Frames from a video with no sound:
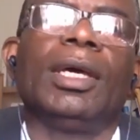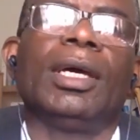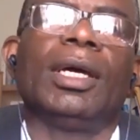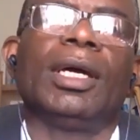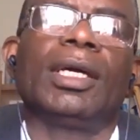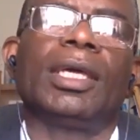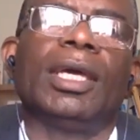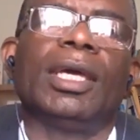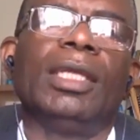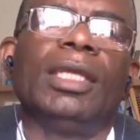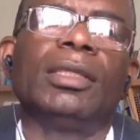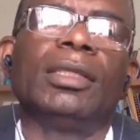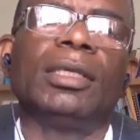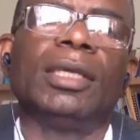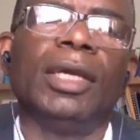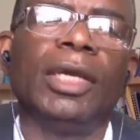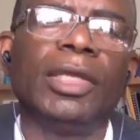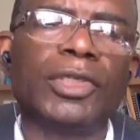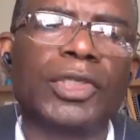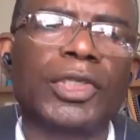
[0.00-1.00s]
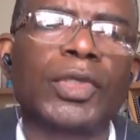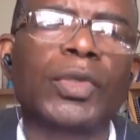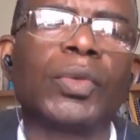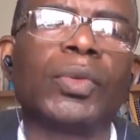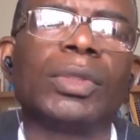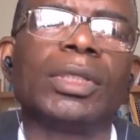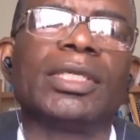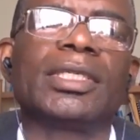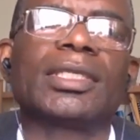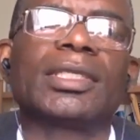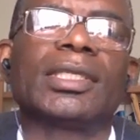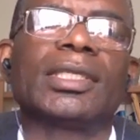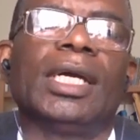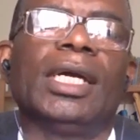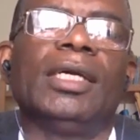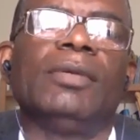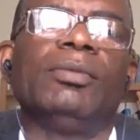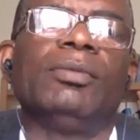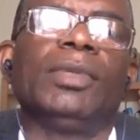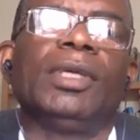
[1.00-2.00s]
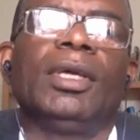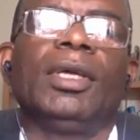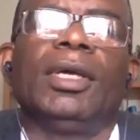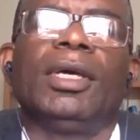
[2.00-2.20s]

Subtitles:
again, in school this time.